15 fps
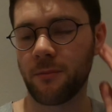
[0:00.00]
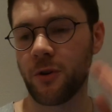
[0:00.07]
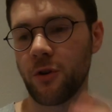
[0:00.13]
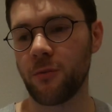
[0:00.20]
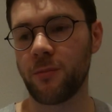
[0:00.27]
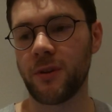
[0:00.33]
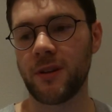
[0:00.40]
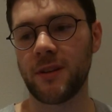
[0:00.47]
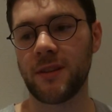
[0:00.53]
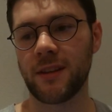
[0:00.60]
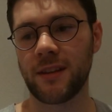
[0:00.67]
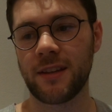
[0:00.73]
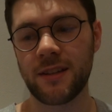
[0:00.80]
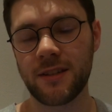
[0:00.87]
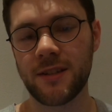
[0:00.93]
opened in the
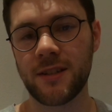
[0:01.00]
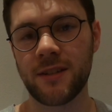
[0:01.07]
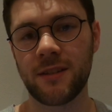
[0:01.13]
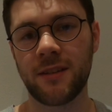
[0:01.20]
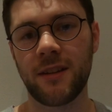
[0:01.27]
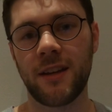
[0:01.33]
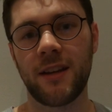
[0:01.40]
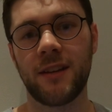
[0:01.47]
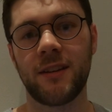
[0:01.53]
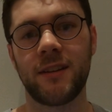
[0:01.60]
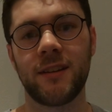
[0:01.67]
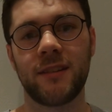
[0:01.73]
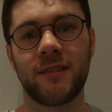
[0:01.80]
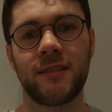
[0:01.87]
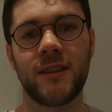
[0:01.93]
kitchen, and it
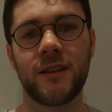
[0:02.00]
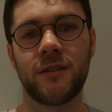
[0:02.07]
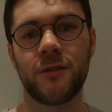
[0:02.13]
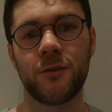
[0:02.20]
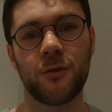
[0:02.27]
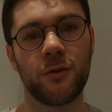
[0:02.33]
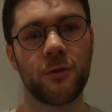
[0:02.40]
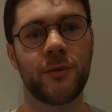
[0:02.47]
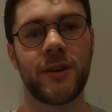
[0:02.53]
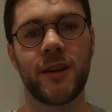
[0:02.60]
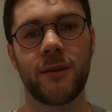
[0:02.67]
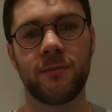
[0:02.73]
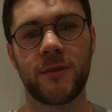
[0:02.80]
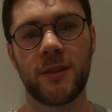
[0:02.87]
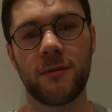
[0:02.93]
extended all the way
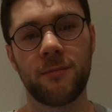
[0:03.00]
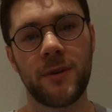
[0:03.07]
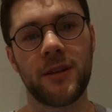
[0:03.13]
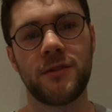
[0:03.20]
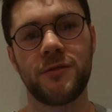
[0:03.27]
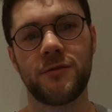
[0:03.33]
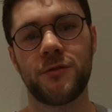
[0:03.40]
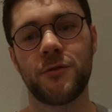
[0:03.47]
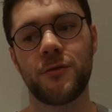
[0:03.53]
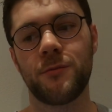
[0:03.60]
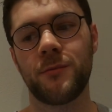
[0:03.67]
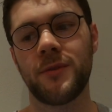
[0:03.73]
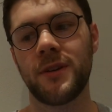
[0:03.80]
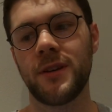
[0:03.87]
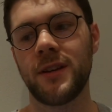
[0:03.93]
up to the
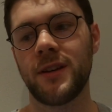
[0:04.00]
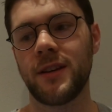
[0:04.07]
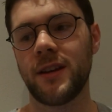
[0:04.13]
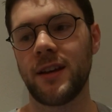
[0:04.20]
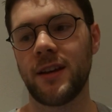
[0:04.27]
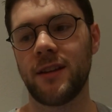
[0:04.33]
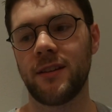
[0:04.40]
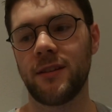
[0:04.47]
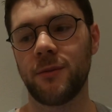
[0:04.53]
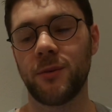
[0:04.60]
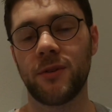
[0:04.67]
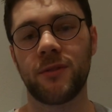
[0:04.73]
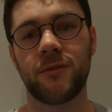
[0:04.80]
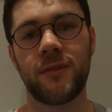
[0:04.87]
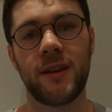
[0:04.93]
bedroom. And it
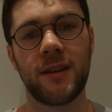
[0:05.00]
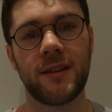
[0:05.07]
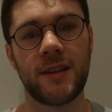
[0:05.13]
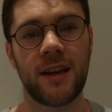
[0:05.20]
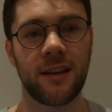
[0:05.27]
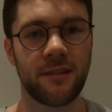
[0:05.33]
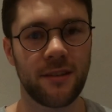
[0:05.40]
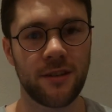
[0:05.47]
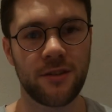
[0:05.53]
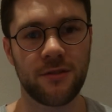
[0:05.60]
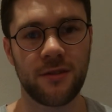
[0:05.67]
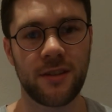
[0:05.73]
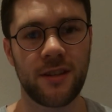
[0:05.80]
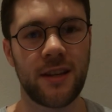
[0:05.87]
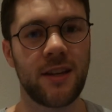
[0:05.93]
was fantastic
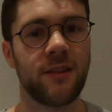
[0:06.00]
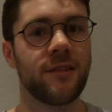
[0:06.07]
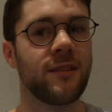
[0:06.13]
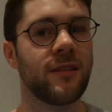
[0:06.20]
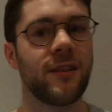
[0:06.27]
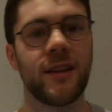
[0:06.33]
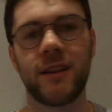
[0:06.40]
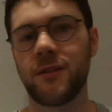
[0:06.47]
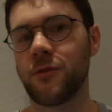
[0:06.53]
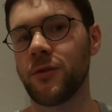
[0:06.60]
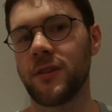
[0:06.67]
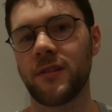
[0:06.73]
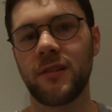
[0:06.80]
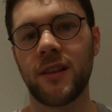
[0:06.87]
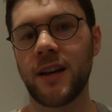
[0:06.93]
during the day because it let in all
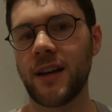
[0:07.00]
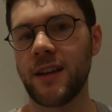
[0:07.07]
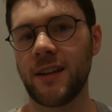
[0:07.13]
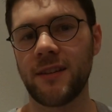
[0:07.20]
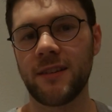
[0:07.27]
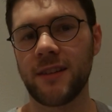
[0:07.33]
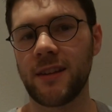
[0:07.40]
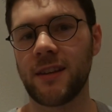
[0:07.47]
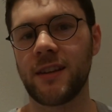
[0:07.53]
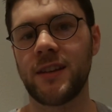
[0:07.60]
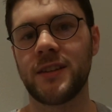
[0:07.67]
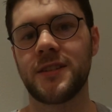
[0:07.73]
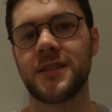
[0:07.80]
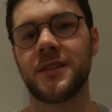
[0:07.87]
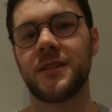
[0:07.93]
this light into the
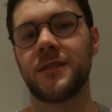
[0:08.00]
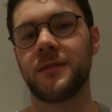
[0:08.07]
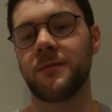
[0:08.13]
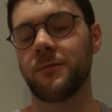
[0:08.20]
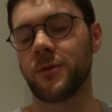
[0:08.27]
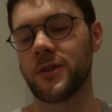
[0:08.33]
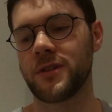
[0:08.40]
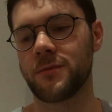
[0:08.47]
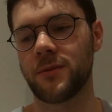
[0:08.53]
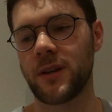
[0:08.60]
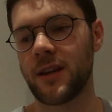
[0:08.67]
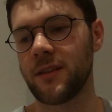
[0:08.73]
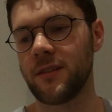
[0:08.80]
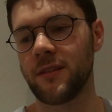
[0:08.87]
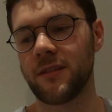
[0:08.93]
kitchen, which
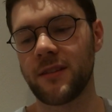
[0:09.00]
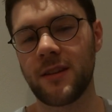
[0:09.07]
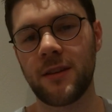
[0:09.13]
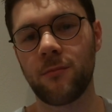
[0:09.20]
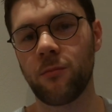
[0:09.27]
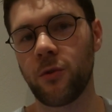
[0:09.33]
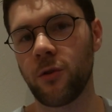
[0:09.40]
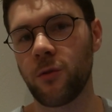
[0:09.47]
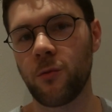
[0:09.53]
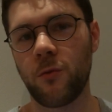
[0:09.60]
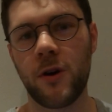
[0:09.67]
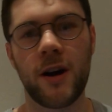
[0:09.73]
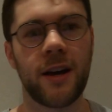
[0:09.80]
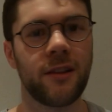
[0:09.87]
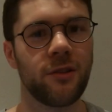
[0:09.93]
had this timber and
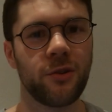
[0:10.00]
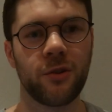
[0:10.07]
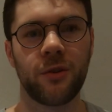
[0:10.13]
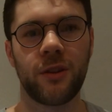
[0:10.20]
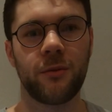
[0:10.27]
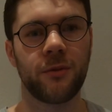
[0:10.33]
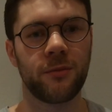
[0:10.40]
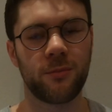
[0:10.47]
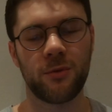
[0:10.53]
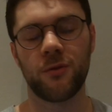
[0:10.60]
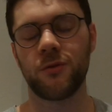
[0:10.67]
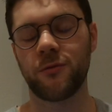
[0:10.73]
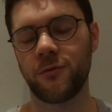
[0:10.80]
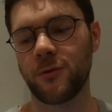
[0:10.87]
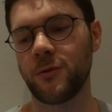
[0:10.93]
white look that was
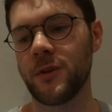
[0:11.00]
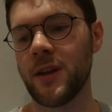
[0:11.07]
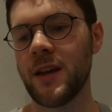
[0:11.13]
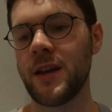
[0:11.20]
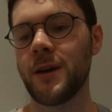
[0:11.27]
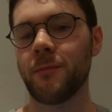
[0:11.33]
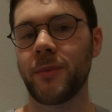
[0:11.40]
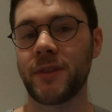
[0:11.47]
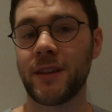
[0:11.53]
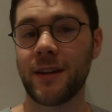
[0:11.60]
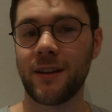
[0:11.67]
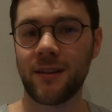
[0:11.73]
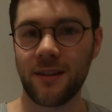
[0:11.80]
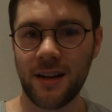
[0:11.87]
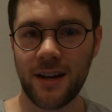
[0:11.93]
beautiful. But then
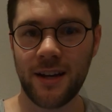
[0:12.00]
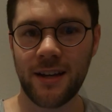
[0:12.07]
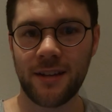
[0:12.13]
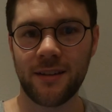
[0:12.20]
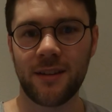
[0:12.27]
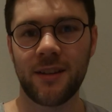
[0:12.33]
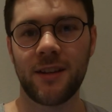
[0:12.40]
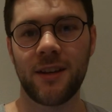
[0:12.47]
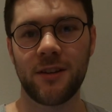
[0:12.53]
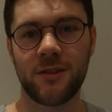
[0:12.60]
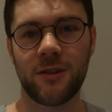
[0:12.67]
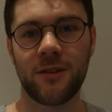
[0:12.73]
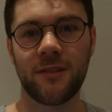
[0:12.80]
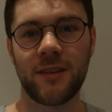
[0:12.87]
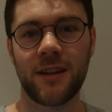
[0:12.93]
at night, it
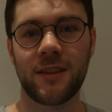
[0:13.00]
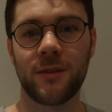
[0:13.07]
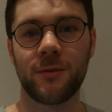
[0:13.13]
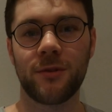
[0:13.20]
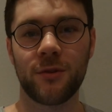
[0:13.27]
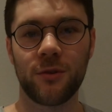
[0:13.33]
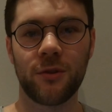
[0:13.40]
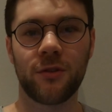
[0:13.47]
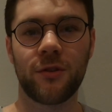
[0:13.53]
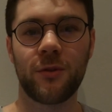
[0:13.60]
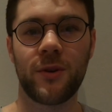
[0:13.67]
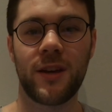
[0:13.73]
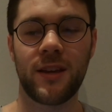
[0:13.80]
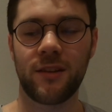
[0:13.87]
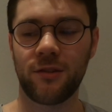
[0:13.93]
turns out there was
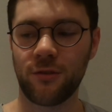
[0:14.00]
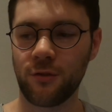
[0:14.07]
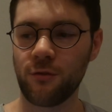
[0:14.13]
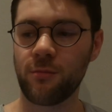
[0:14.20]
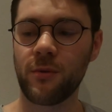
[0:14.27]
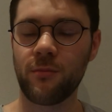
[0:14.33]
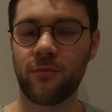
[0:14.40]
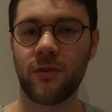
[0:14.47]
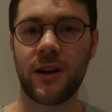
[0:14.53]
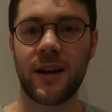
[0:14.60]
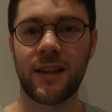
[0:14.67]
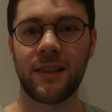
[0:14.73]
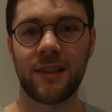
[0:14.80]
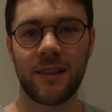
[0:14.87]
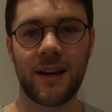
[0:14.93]
also a super
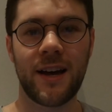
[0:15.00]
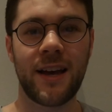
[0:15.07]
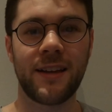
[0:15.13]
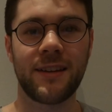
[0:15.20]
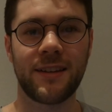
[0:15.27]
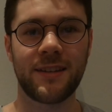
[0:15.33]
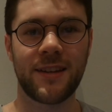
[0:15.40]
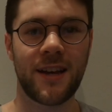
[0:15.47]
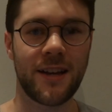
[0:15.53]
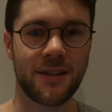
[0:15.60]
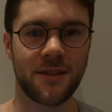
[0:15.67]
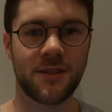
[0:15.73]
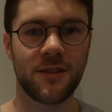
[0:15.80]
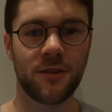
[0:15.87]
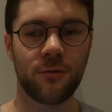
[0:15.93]
bright light
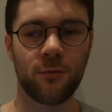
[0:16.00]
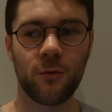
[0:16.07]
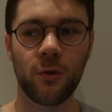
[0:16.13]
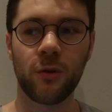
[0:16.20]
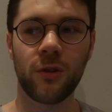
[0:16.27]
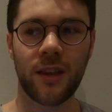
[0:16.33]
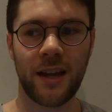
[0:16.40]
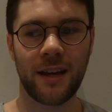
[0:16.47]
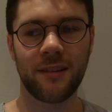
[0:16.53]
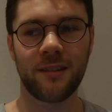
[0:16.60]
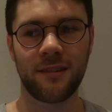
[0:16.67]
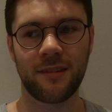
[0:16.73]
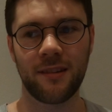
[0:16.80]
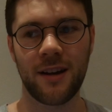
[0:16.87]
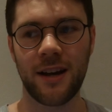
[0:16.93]
attached to the wall
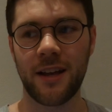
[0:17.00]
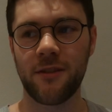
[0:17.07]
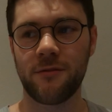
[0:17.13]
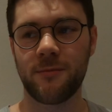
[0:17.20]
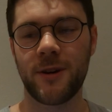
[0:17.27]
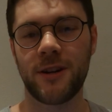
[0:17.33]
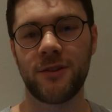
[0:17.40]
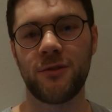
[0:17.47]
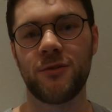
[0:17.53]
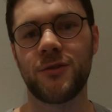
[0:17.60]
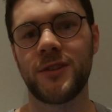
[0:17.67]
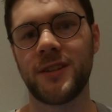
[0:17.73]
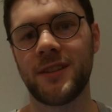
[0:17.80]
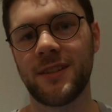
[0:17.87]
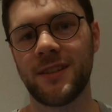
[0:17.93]
outside of my
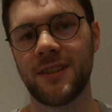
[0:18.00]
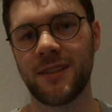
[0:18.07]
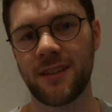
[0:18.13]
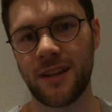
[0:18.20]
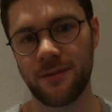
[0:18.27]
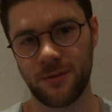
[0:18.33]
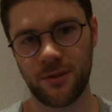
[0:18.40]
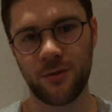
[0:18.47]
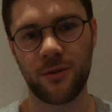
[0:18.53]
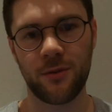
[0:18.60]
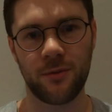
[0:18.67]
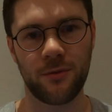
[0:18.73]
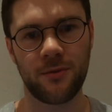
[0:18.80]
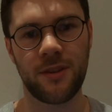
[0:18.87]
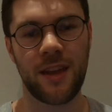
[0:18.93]
unit, so
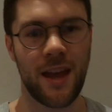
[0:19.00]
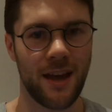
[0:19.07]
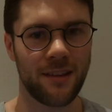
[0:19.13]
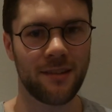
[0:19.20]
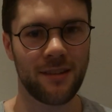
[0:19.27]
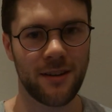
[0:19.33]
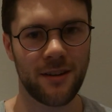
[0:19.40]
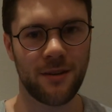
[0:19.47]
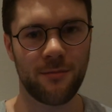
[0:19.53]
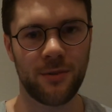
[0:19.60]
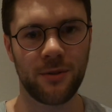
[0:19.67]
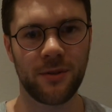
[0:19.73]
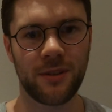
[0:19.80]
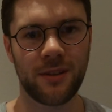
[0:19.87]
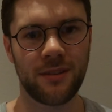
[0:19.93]
on the outside of the
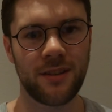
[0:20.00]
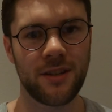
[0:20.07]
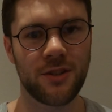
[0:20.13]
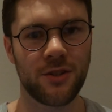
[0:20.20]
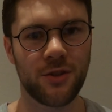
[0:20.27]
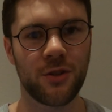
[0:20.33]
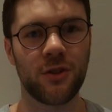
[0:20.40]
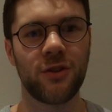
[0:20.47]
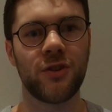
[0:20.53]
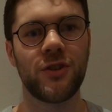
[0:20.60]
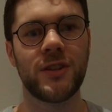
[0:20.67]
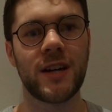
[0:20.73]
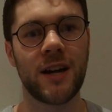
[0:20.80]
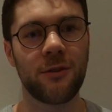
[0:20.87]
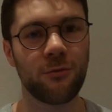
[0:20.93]
building, that shone
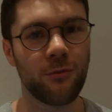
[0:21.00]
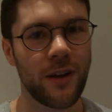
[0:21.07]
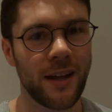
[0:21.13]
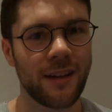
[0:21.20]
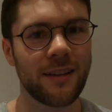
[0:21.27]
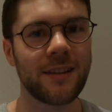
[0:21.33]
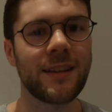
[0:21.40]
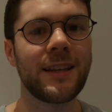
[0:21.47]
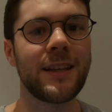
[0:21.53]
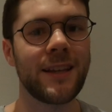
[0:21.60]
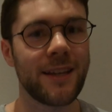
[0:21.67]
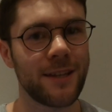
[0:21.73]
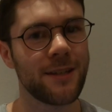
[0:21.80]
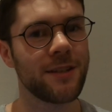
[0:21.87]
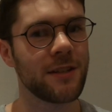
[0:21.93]

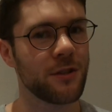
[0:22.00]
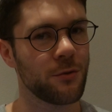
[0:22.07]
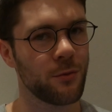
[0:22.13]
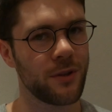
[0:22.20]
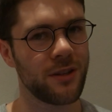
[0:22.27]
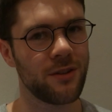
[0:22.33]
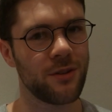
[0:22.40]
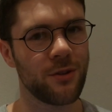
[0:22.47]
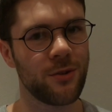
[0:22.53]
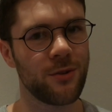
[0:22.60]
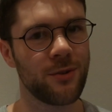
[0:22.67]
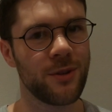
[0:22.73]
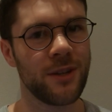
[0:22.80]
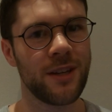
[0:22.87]
directly into the window.